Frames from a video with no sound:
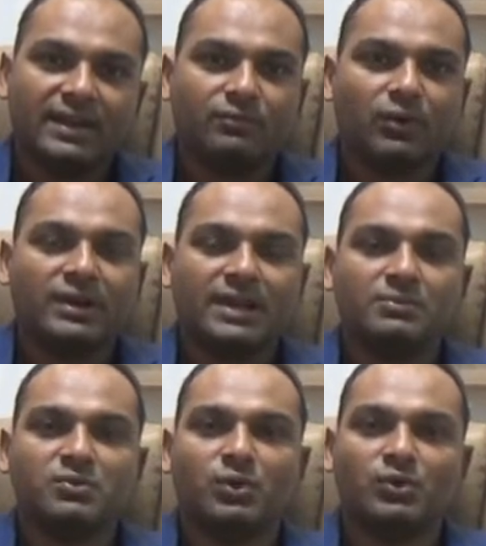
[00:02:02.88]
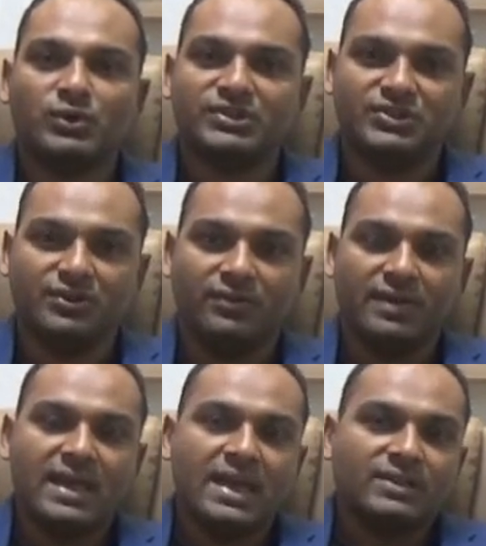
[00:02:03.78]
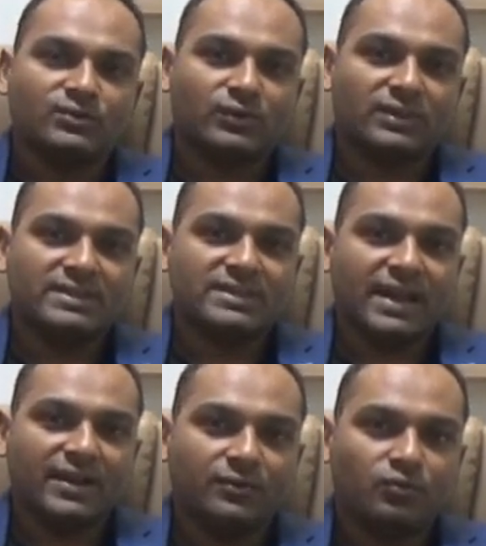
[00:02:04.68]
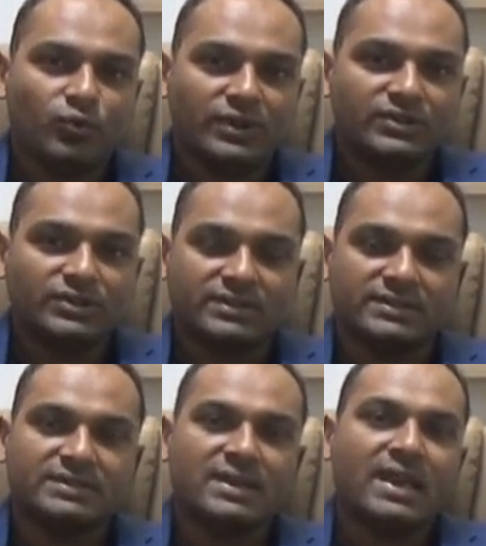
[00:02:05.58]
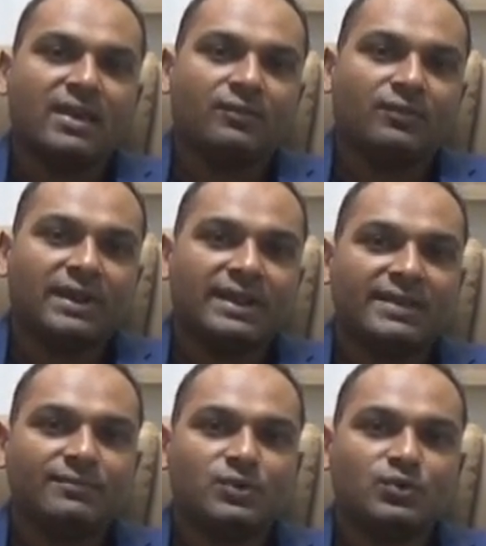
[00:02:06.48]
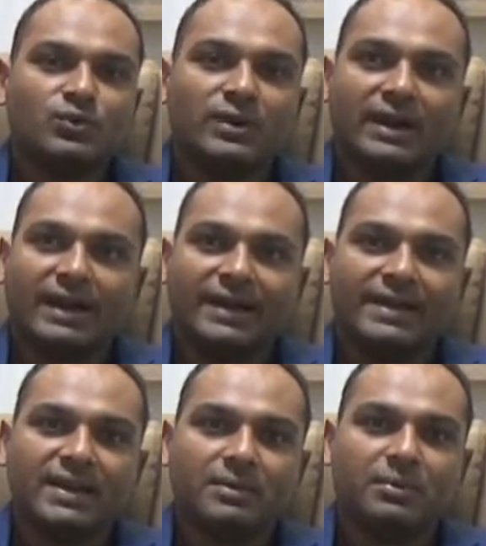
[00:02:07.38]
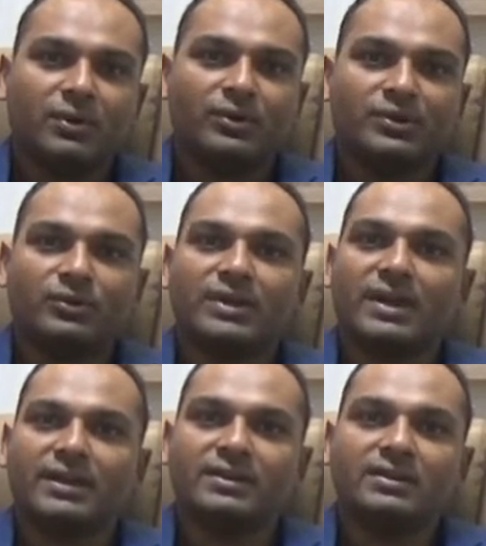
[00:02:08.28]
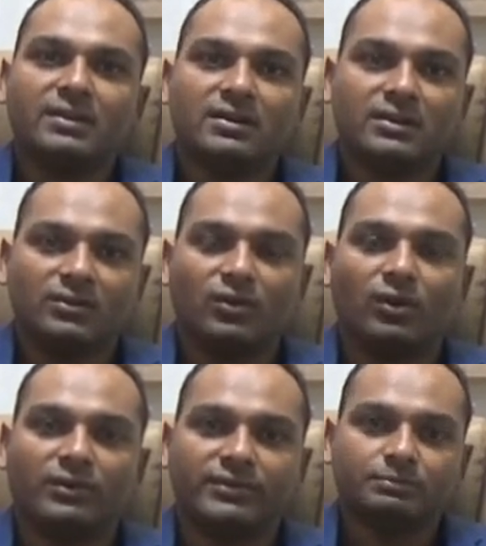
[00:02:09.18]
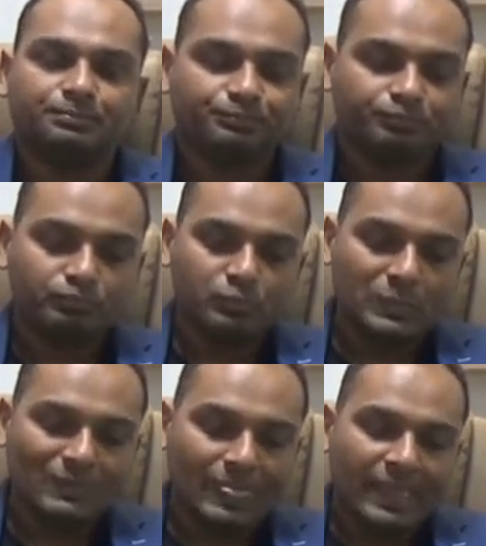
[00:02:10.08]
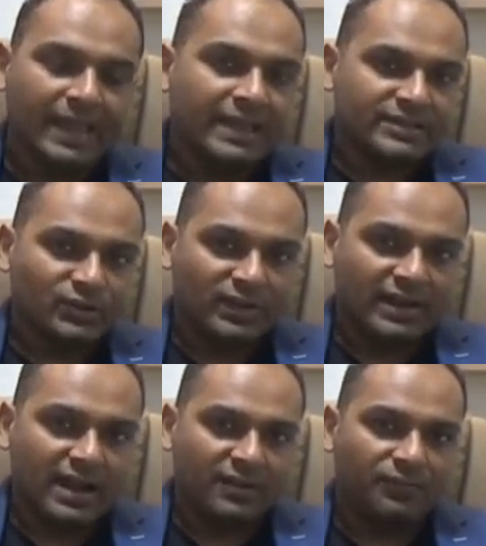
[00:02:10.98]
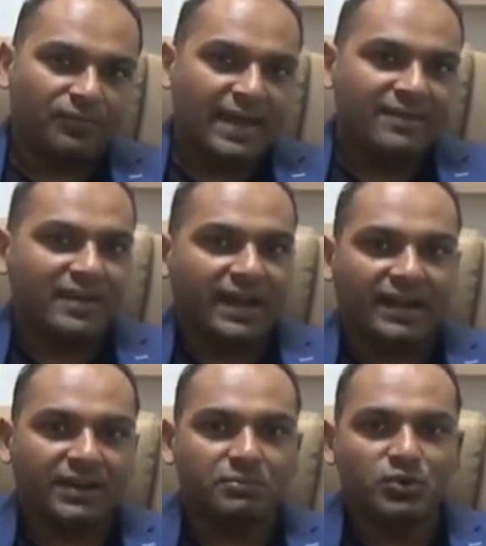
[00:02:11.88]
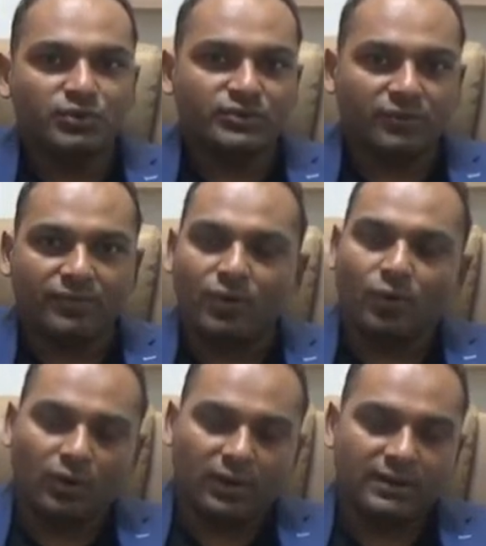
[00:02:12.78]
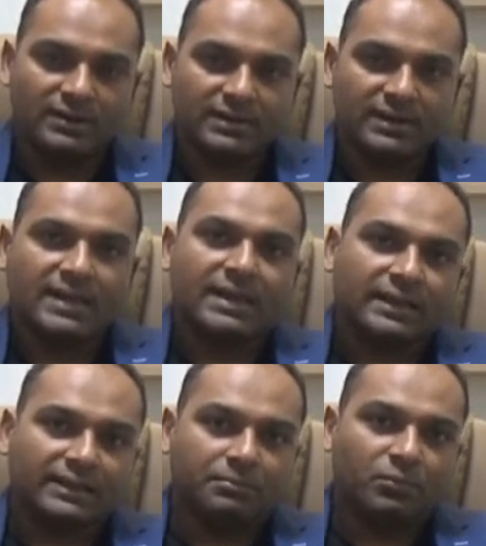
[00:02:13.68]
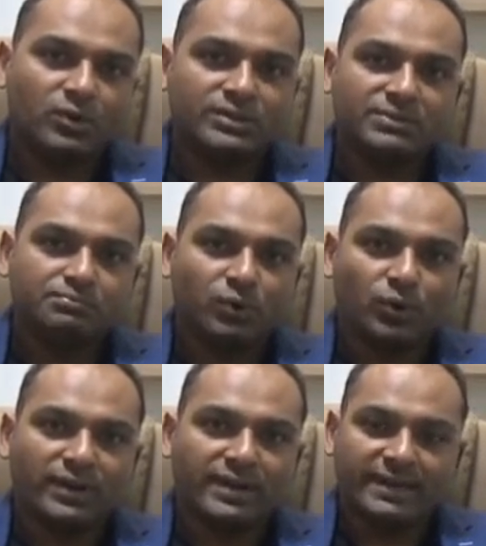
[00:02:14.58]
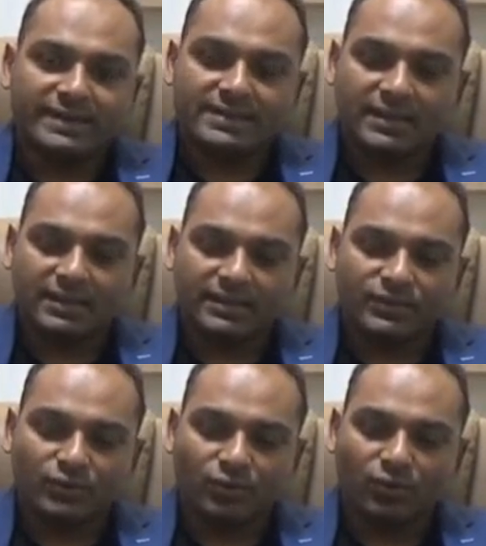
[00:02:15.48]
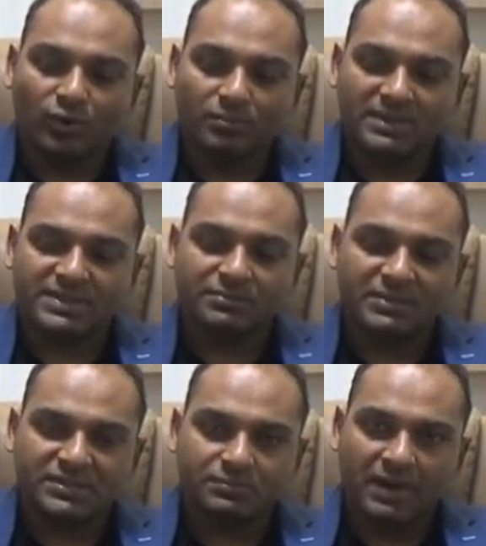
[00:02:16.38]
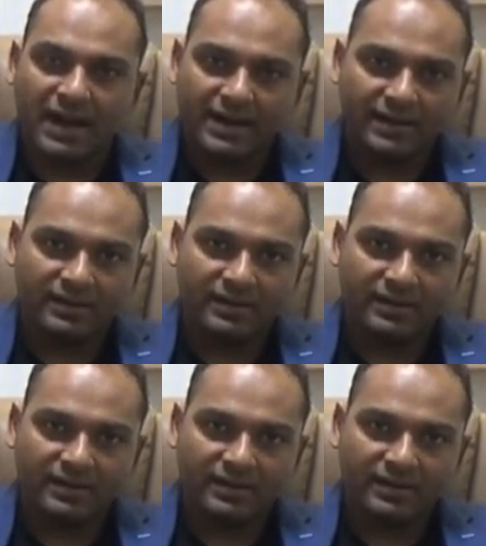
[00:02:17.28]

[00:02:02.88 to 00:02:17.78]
at what time you want to achieve. So this kind of questions will give you an idea about your career goals. So there are 5 attributes of goal. The most important is your goal must be SMART.